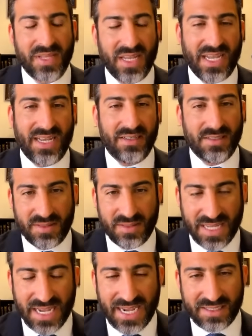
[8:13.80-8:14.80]
And
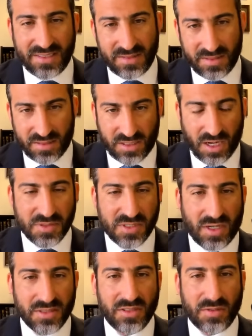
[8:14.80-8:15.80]
that comes
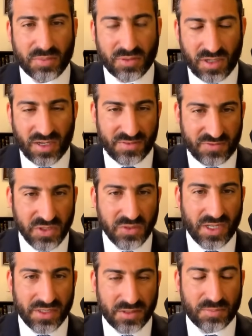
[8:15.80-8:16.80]
under the pro a
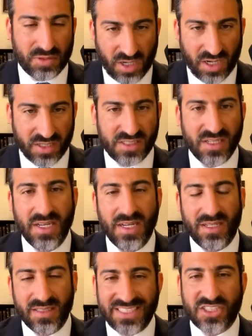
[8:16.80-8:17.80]
few other prongs.
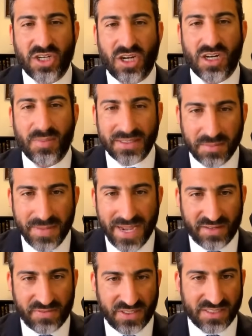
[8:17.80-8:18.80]
Let's talk about the
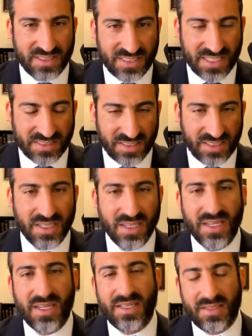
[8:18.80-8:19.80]
manifest necessity.
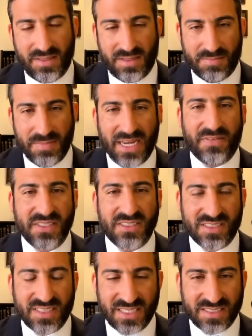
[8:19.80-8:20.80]
Manifest
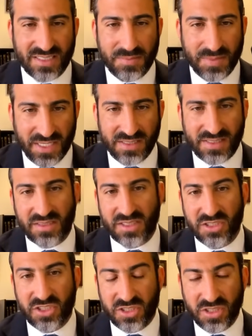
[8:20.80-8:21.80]
necessity means that
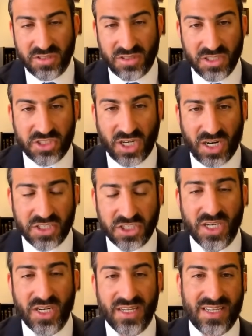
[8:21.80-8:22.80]
the, the
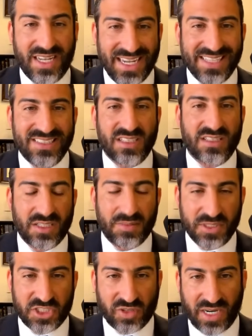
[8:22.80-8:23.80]
judge can declare a
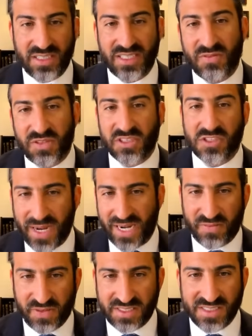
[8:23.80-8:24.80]
mistrial if there is
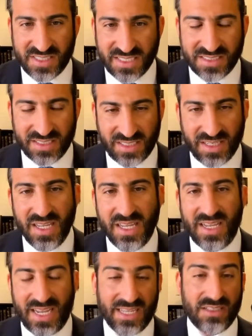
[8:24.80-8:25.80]
manifest necessity.
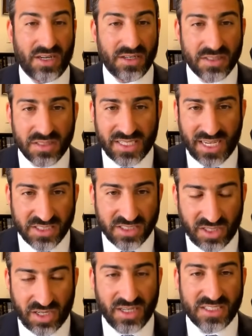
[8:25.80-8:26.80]
And under the
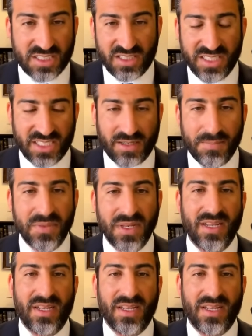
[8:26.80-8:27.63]
case law, it's clear